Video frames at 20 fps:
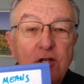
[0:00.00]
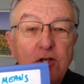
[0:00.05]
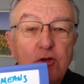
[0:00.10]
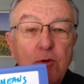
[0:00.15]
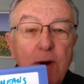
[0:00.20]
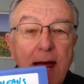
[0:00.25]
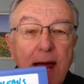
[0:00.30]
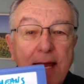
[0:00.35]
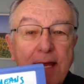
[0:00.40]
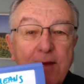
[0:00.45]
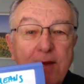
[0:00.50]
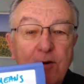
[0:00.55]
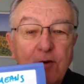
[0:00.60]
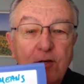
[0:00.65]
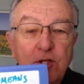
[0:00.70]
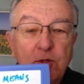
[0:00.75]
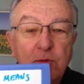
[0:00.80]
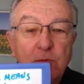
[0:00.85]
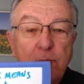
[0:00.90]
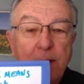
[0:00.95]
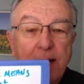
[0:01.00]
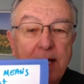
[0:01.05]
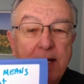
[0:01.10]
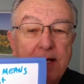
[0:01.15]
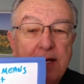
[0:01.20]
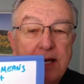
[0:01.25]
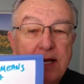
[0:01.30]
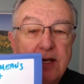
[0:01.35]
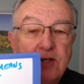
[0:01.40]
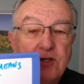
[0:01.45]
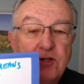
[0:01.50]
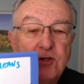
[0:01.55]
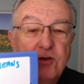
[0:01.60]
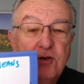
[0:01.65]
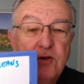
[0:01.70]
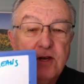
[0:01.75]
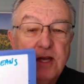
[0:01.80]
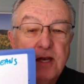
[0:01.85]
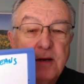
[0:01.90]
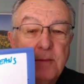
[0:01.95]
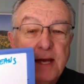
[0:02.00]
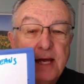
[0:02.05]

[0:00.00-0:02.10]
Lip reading: Track your spending so you can